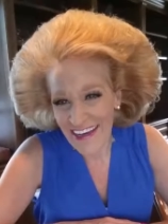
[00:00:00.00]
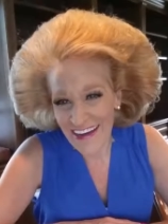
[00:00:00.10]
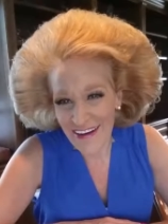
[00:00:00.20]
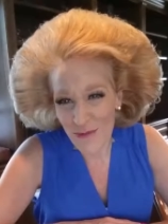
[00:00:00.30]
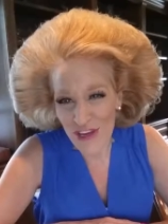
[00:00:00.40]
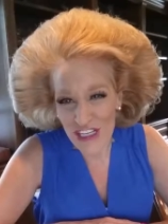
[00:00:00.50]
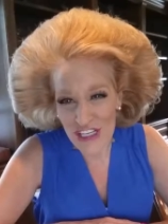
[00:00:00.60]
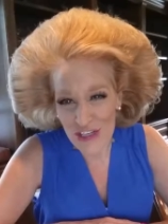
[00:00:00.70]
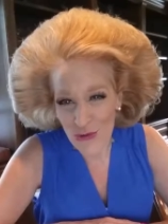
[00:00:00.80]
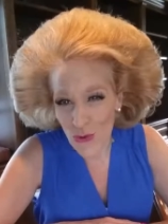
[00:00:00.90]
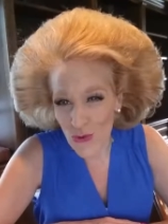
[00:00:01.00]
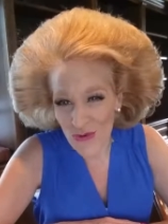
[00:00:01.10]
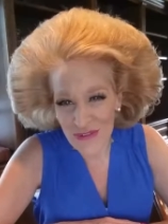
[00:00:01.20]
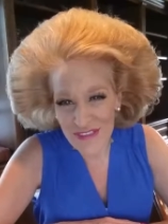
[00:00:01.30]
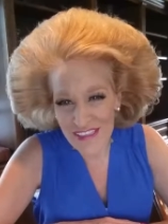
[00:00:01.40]
uh, with
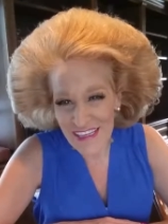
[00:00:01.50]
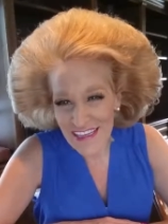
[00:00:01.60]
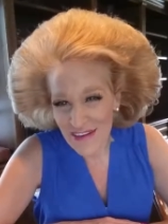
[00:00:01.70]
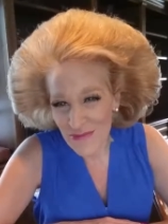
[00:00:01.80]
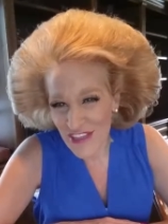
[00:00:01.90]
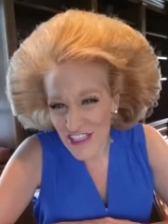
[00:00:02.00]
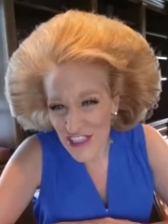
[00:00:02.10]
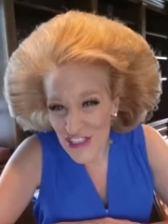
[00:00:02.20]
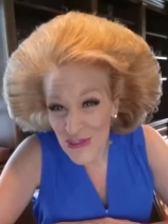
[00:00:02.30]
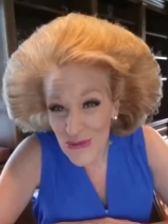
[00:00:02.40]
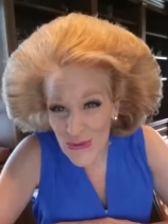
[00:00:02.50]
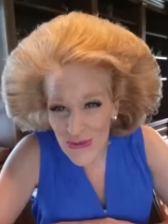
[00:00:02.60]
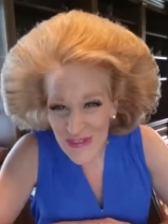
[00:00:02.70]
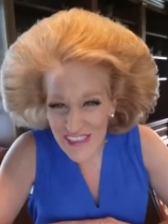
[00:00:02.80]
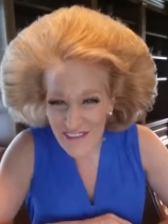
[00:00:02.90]
jewels, with his
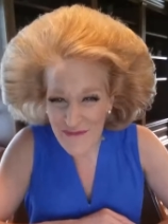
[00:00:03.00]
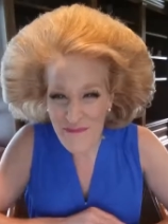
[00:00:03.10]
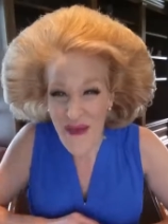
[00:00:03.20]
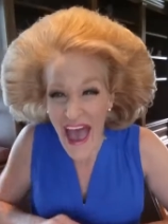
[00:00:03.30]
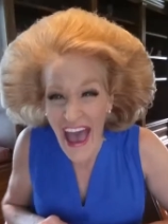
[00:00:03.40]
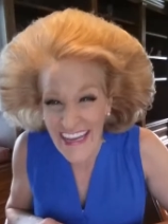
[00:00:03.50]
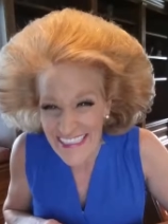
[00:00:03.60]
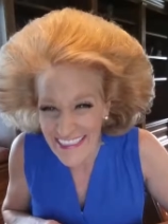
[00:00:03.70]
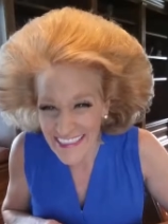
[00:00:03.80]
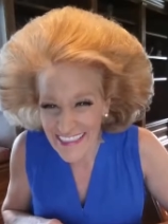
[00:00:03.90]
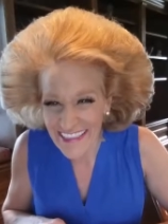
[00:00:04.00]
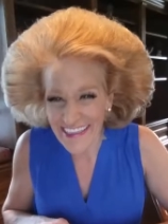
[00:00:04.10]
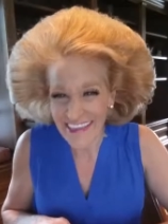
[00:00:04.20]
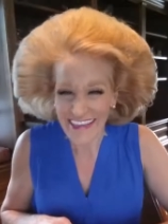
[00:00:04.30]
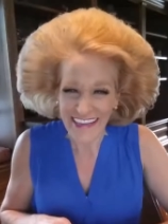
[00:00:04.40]
jewels of
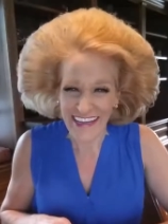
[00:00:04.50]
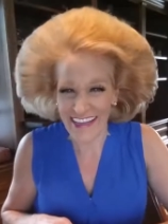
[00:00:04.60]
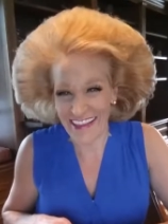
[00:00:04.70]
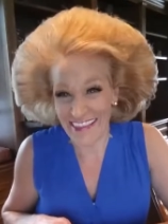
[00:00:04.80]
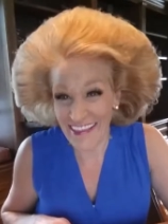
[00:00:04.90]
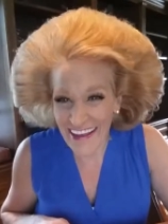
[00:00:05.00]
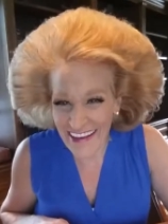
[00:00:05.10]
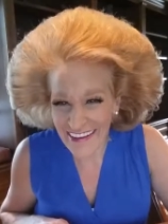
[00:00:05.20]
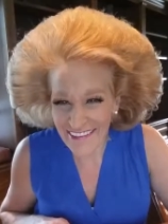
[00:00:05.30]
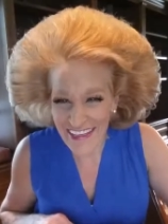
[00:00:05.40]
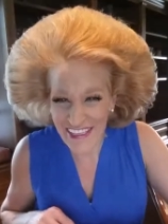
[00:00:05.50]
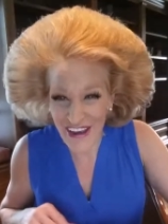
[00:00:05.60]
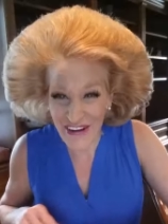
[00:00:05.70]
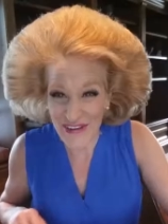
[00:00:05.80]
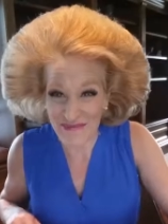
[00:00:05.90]
passion and love. His
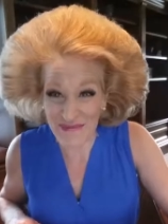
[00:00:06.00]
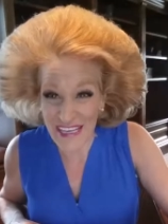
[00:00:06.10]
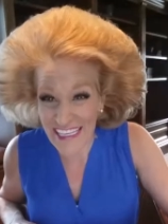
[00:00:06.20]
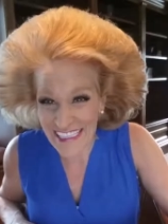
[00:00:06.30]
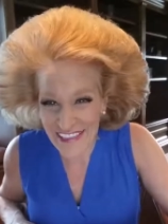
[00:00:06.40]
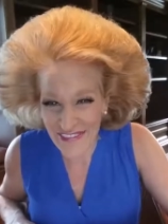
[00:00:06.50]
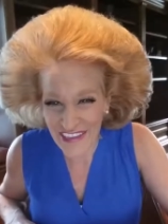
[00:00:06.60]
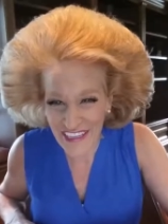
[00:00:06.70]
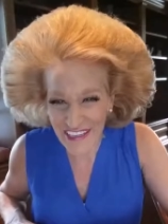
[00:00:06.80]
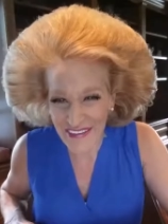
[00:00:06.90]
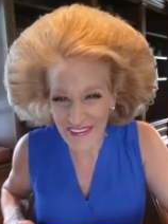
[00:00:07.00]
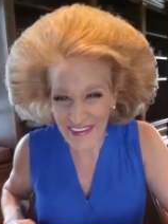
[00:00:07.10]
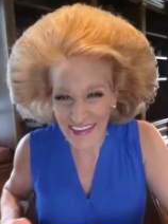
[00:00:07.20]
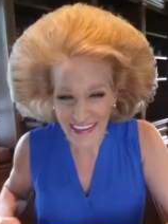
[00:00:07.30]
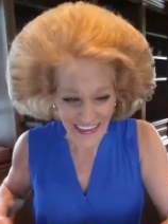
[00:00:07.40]
heart beats for
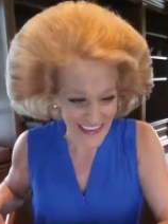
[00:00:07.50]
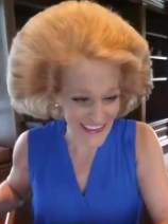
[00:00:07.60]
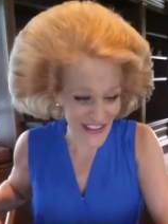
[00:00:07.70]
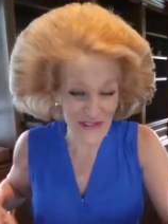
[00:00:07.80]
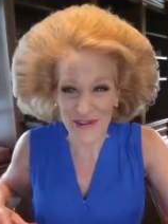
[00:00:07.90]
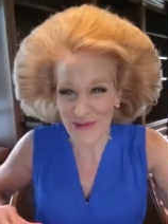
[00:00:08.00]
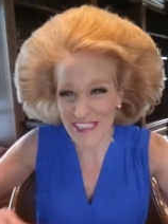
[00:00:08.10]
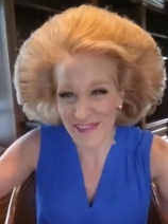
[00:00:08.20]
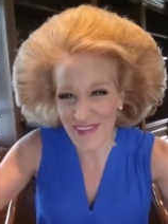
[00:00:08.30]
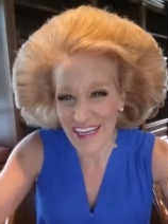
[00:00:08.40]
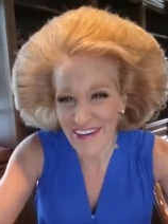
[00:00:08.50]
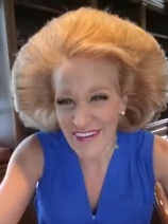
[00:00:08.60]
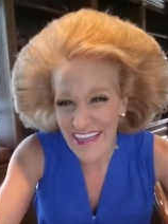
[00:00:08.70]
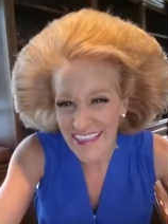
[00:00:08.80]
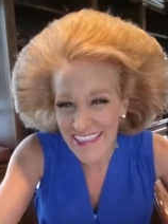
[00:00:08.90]
you. And the Lord wants me to
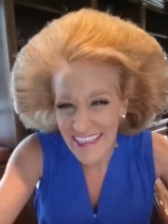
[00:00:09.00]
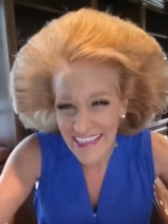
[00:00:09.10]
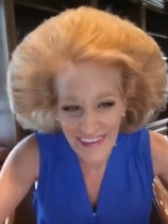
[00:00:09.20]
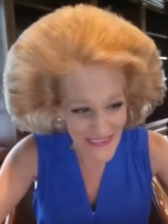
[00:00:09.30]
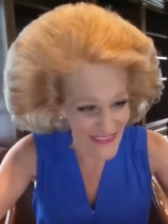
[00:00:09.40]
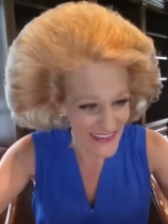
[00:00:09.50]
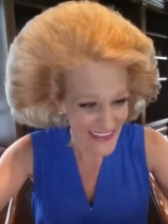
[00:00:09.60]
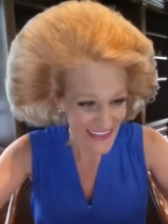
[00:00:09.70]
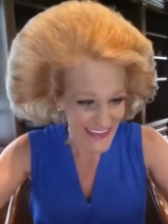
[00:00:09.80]
read to you